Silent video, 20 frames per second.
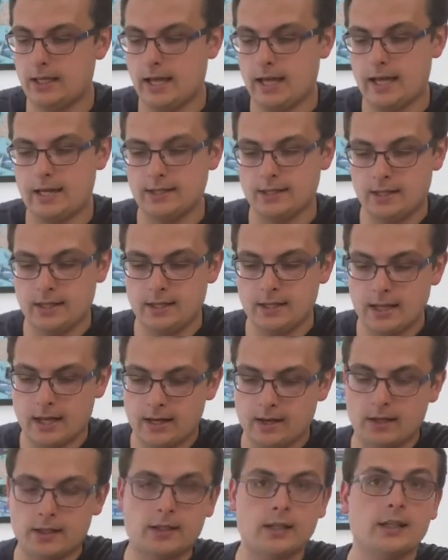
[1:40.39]
and in that
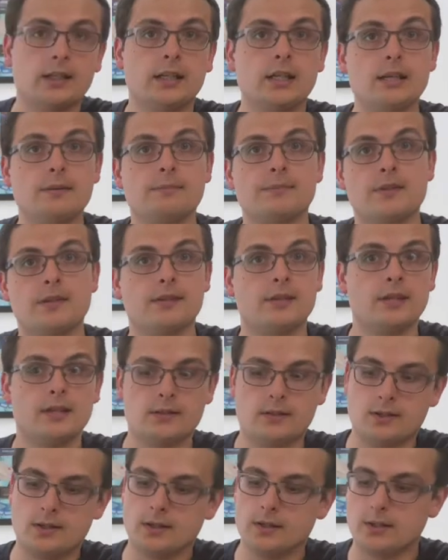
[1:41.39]
I kind of keep the
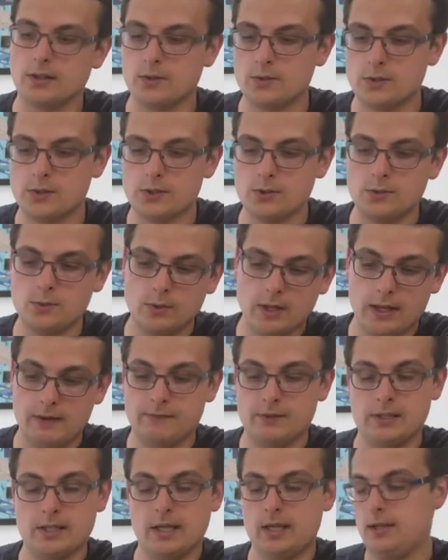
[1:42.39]
things that I go to
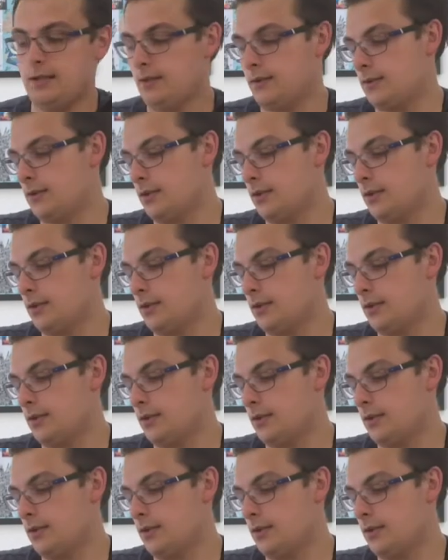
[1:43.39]
every day,